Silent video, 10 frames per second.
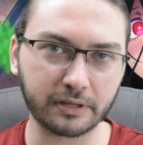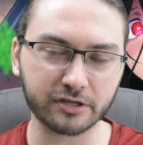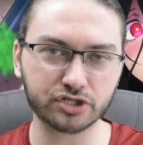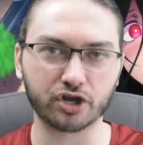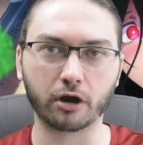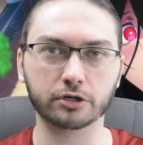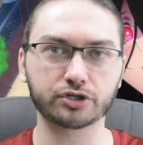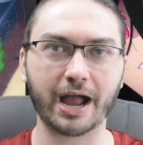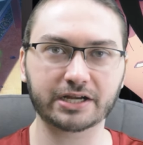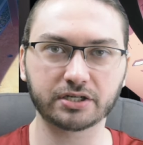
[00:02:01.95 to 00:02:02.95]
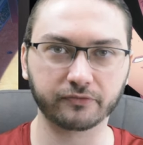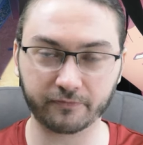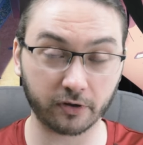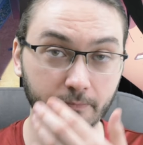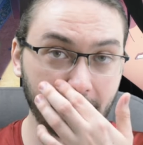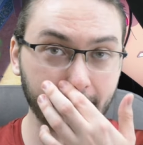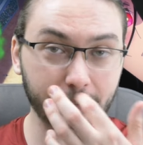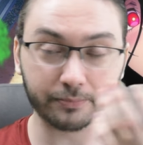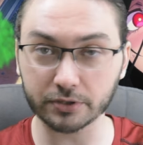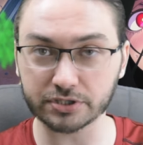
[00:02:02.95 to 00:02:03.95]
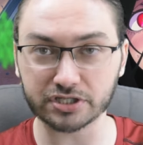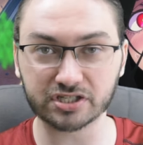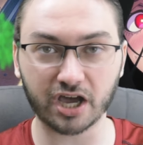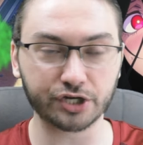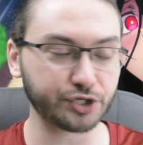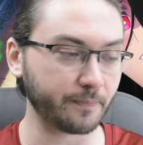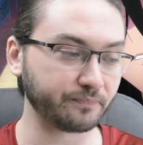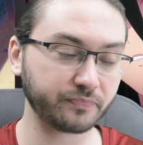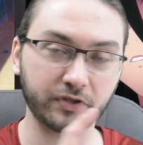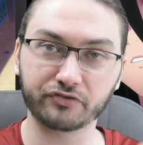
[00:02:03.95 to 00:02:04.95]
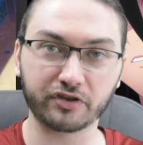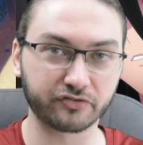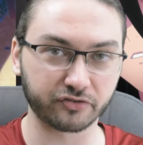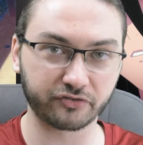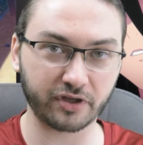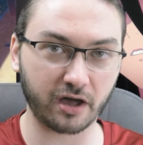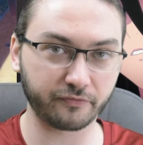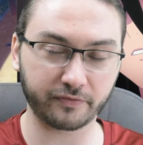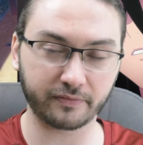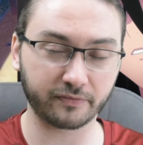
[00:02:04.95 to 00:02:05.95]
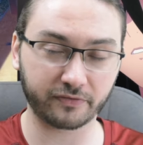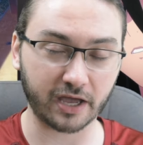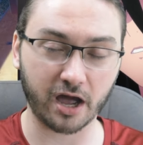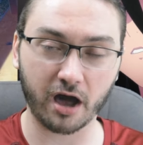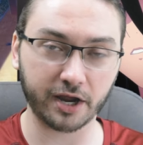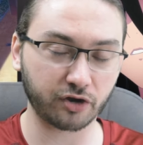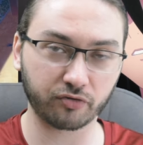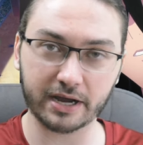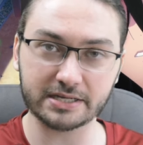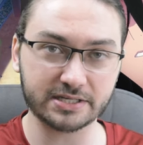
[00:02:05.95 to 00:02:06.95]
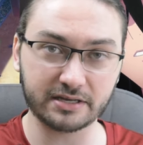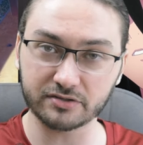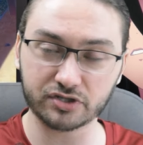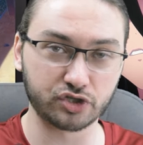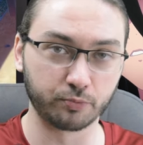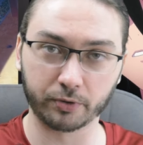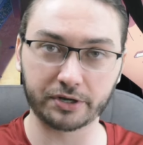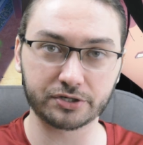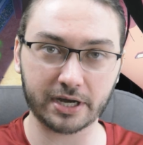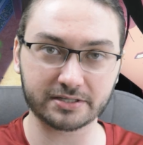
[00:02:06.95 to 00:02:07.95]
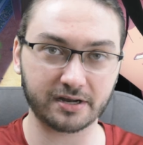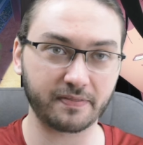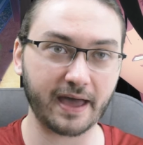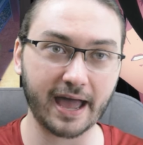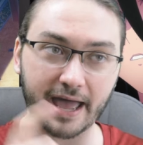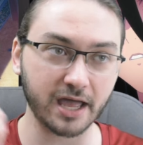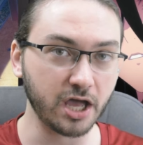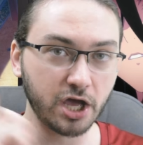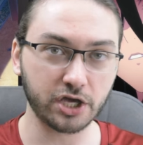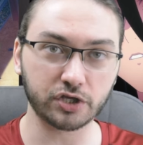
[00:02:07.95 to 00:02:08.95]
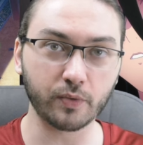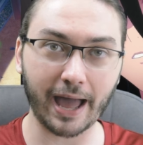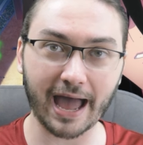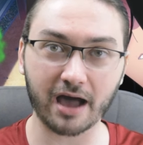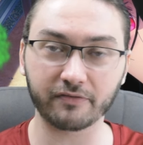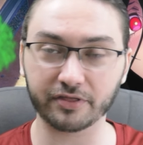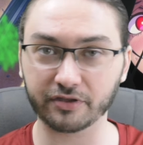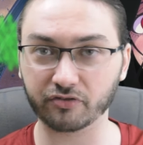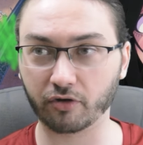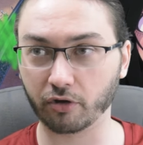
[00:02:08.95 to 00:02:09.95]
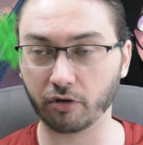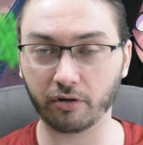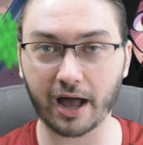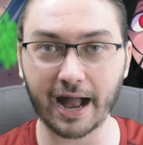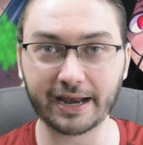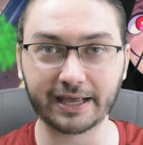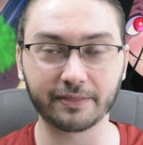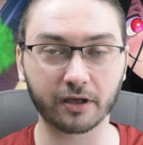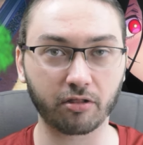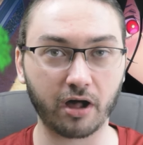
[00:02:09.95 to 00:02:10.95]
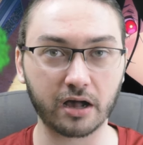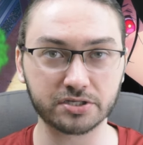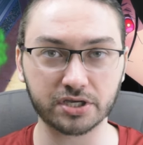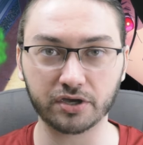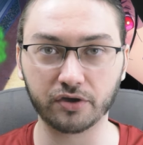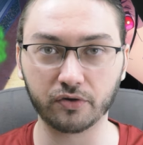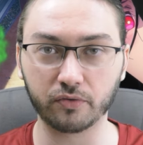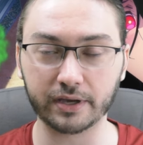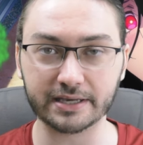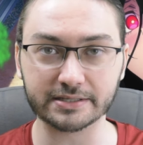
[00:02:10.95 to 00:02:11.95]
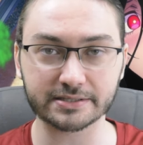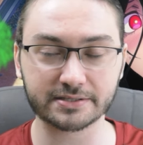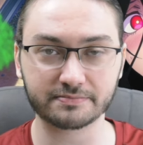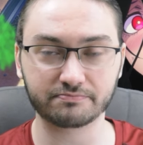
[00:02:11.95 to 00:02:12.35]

be the star attraction for many people's discussion. The sister stuff, psychotic, crazy, super interested in that. You have this girl hiding in the closet who is